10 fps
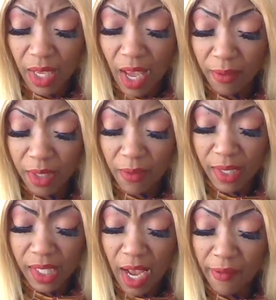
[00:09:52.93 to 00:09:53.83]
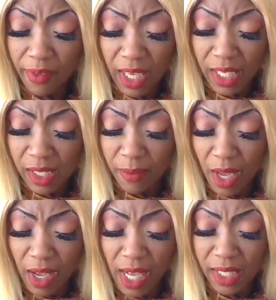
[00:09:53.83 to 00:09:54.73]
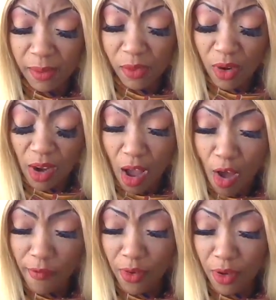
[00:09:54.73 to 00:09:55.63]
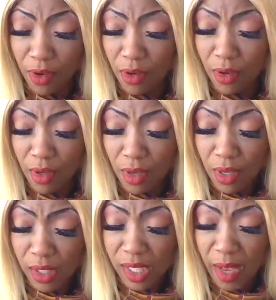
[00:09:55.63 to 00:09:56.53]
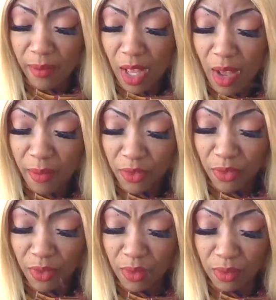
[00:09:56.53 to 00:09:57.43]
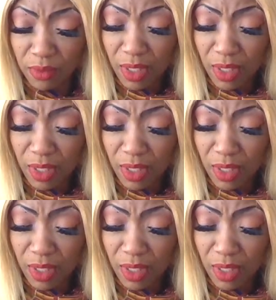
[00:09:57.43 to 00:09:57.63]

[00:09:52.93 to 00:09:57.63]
Yeah, I was going to say, I feel like some of y'all got some sort of offer or something coming through.